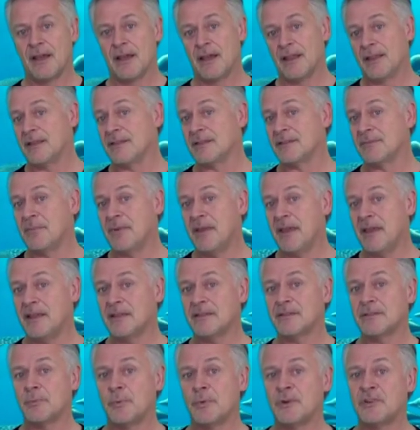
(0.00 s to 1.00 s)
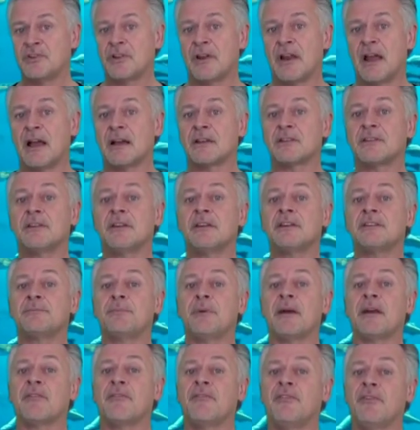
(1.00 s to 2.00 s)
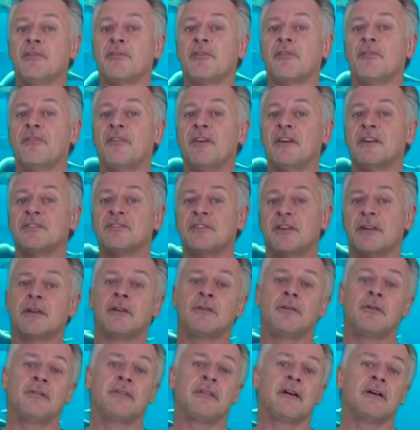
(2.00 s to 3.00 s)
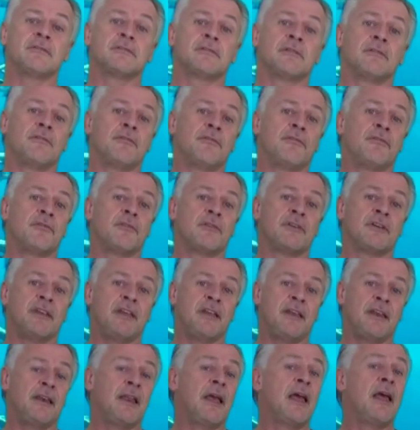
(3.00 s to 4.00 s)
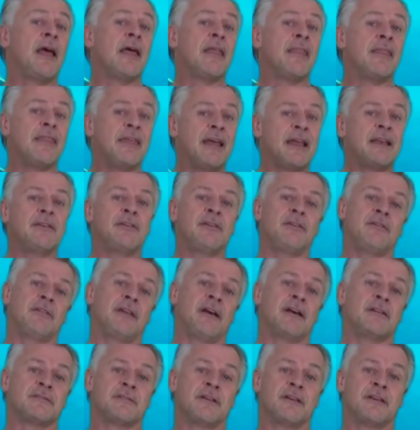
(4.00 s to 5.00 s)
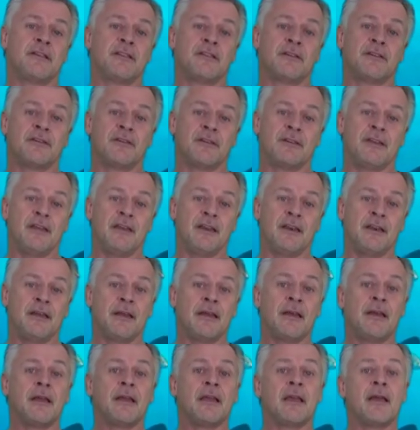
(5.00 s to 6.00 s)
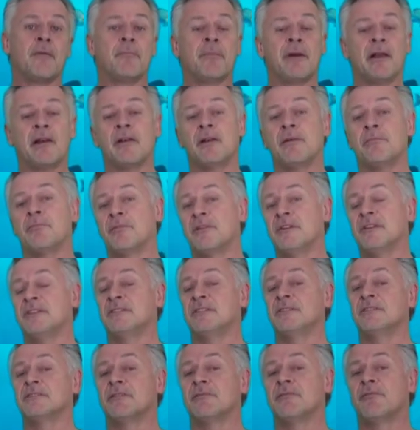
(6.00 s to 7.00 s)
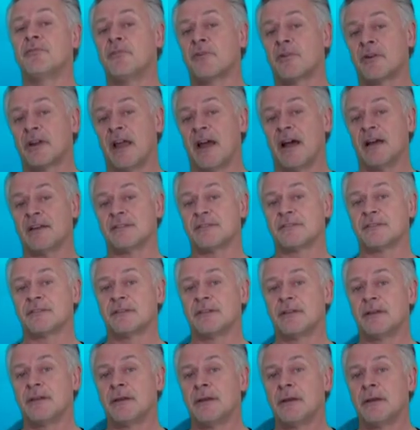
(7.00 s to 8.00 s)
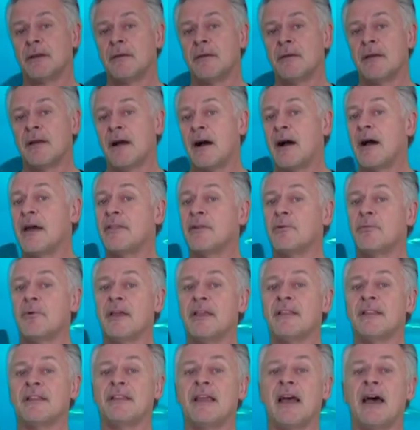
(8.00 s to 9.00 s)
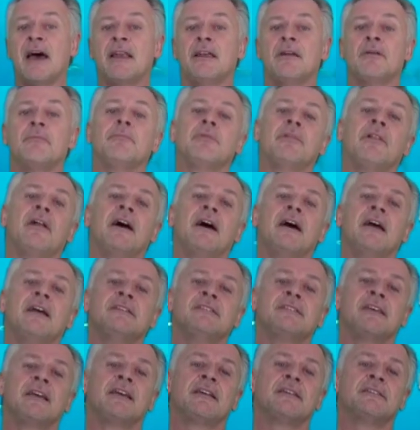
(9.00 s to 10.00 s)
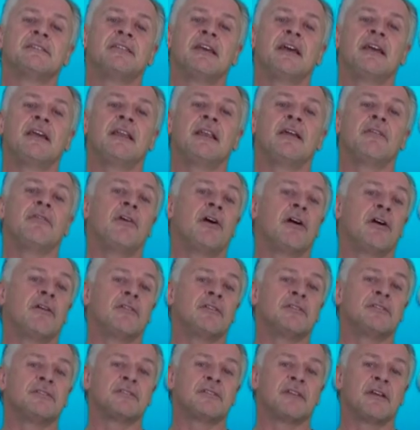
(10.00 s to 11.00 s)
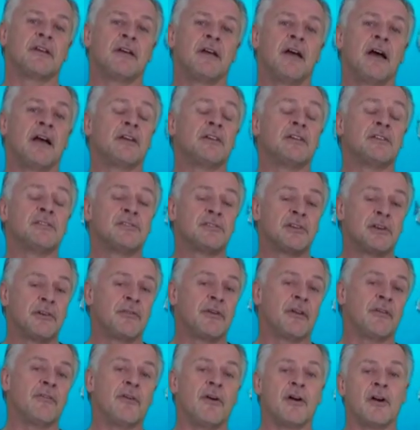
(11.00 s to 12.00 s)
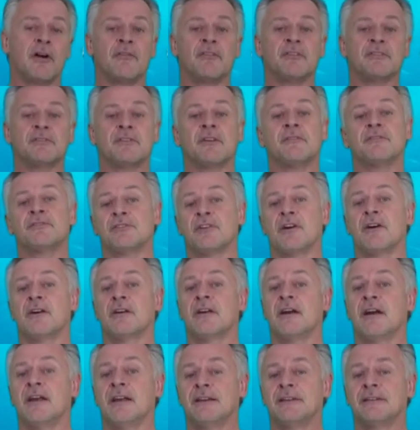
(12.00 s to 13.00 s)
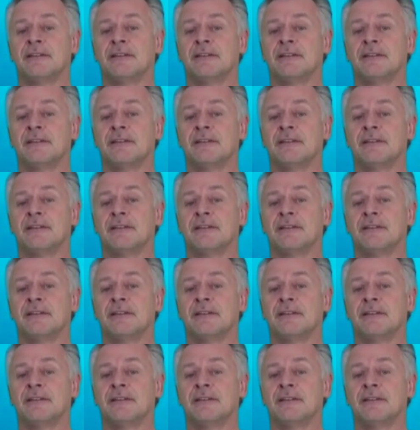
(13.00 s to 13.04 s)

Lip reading: This means we should actually expect fewer fish in the 2014 than 2013, comparing preseason forecasts. Either way, the data implies a consecutive harvest, a conservative harvest of sockeye.